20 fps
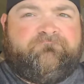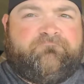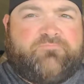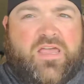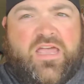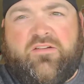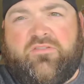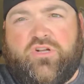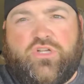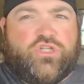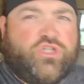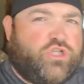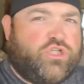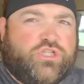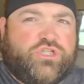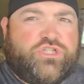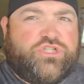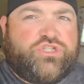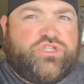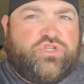having a little
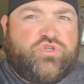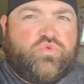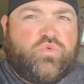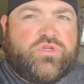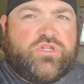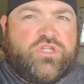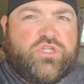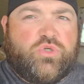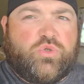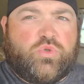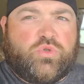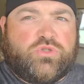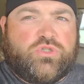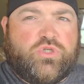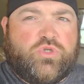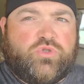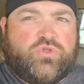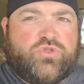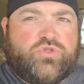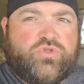issue with the old
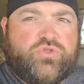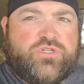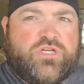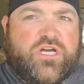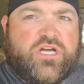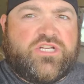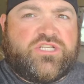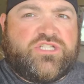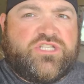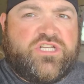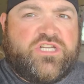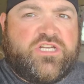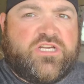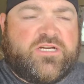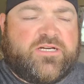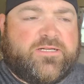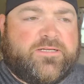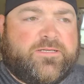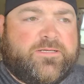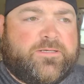'02 Dodge
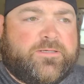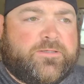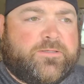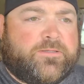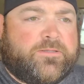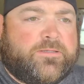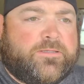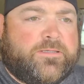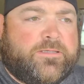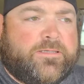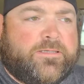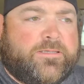Neon here.